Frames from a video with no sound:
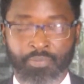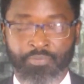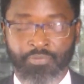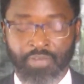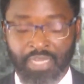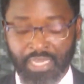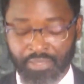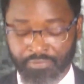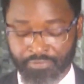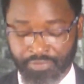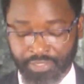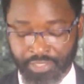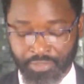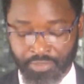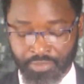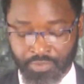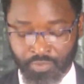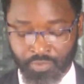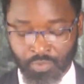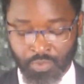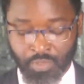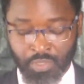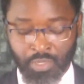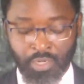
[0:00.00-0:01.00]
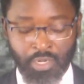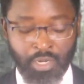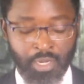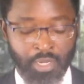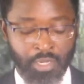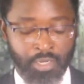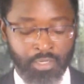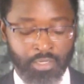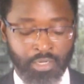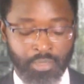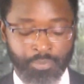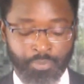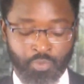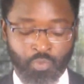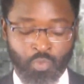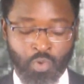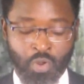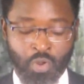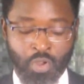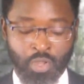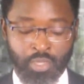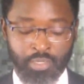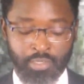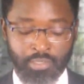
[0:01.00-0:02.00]
5 videos were: number
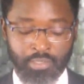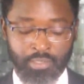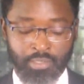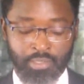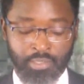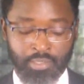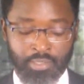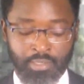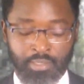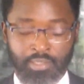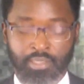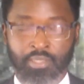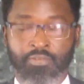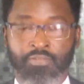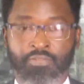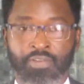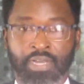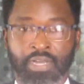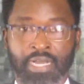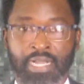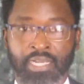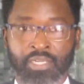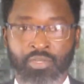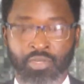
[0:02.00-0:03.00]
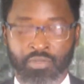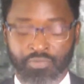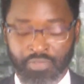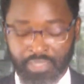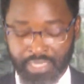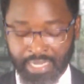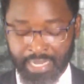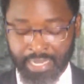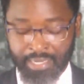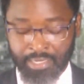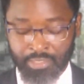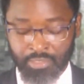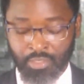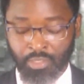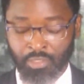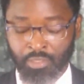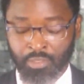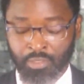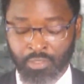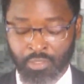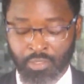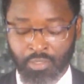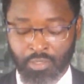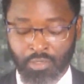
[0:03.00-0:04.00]
1, the value of the Guyana
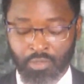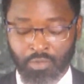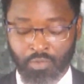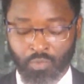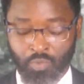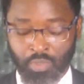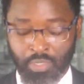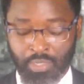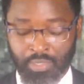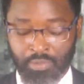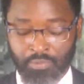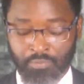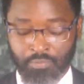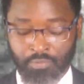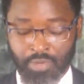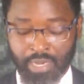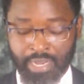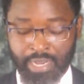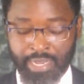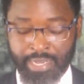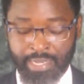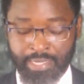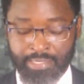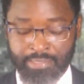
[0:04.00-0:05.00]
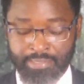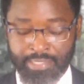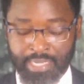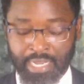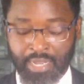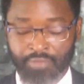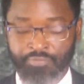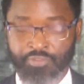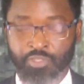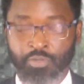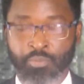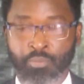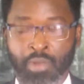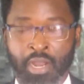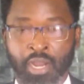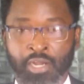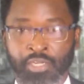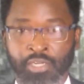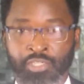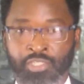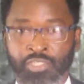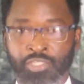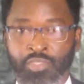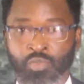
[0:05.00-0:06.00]
dollar will rise after
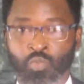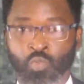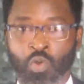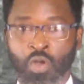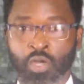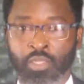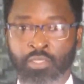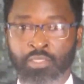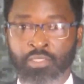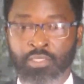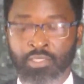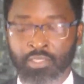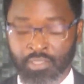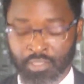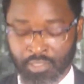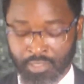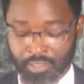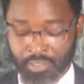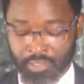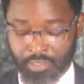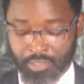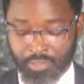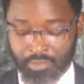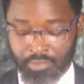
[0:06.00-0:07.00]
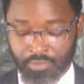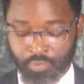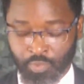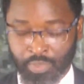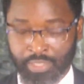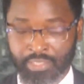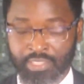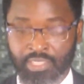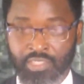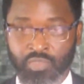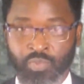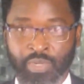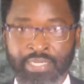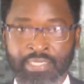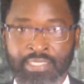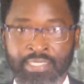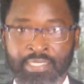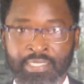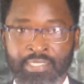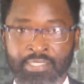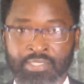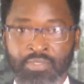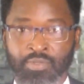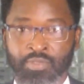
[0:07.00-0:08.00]
March 1,
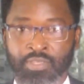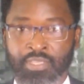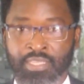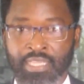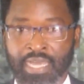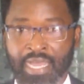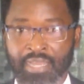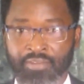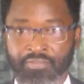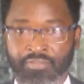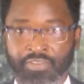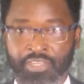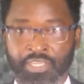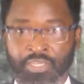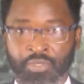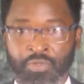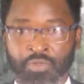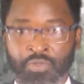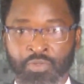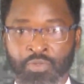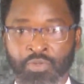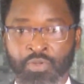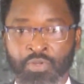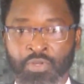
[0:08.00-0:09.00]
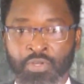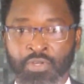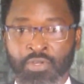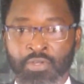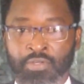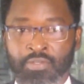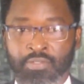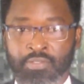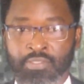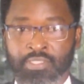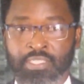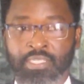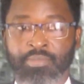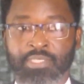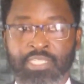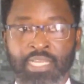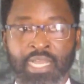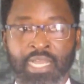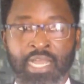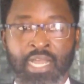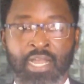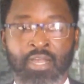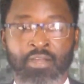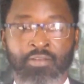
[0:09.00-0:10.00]
2020. So that video seems to
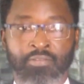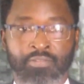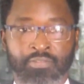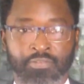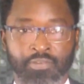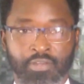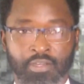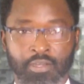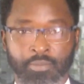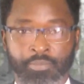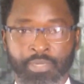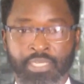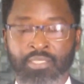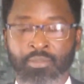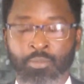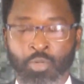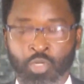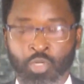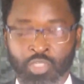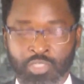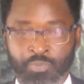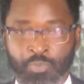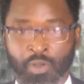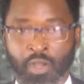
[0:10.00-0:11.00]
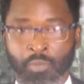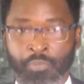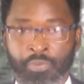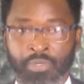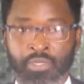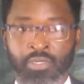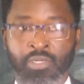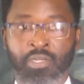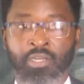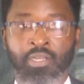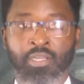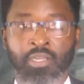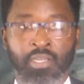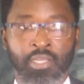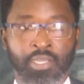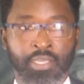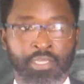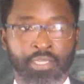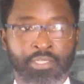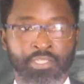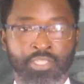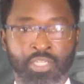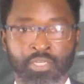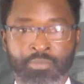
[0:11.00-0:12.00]
have been the most popular
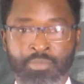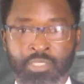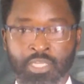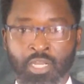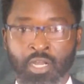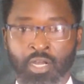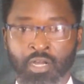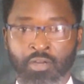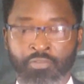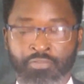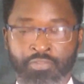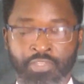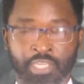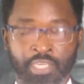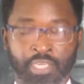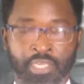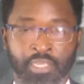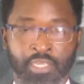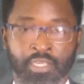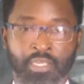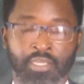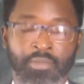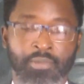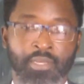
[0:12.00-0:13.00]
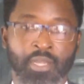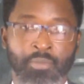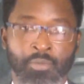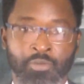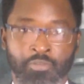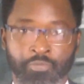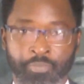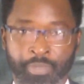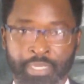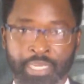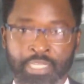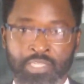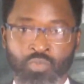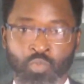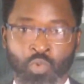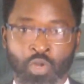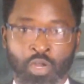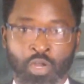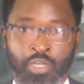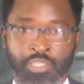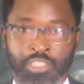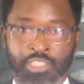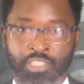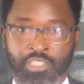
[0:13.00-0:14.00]
in terms of the number of minutes
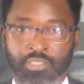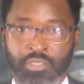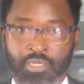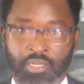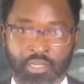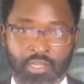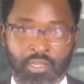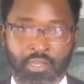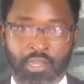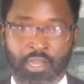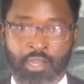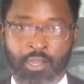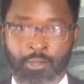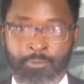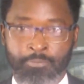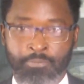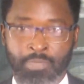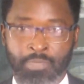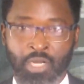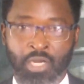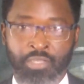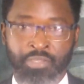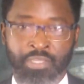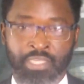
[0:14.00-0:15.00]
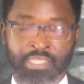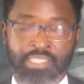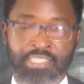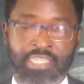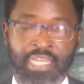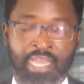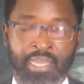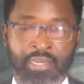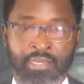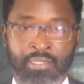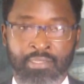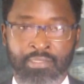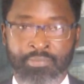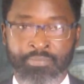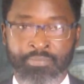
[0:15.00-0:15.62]
watched on this channel.